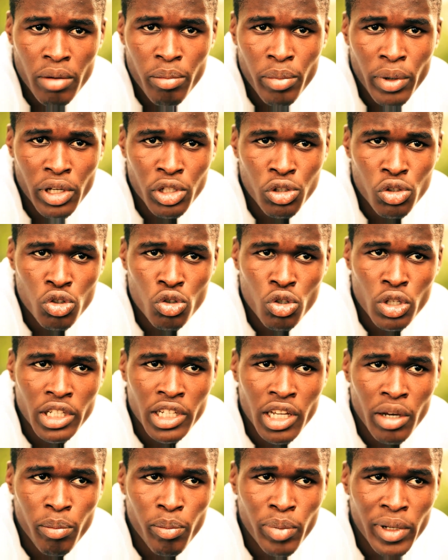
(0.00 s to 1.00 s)
Whereby you're
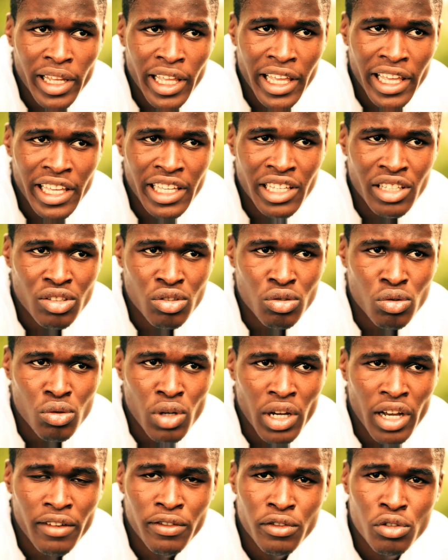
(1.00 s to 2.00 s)
doing a play,
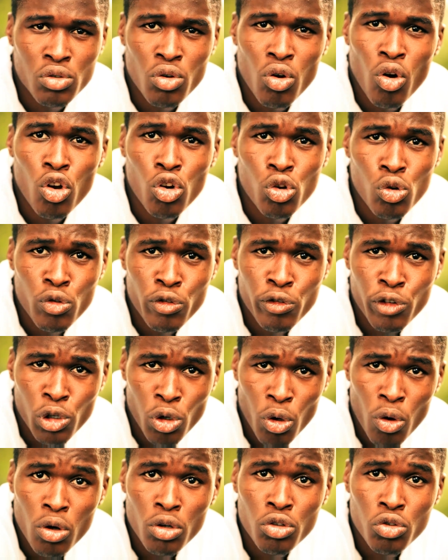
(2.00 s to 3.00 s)
you have to go look for
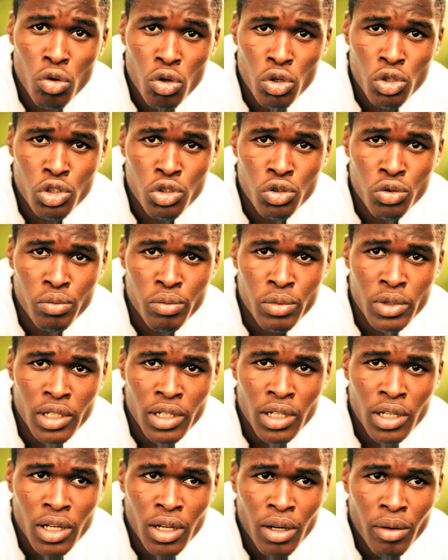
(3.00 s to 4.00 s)
your own costumes.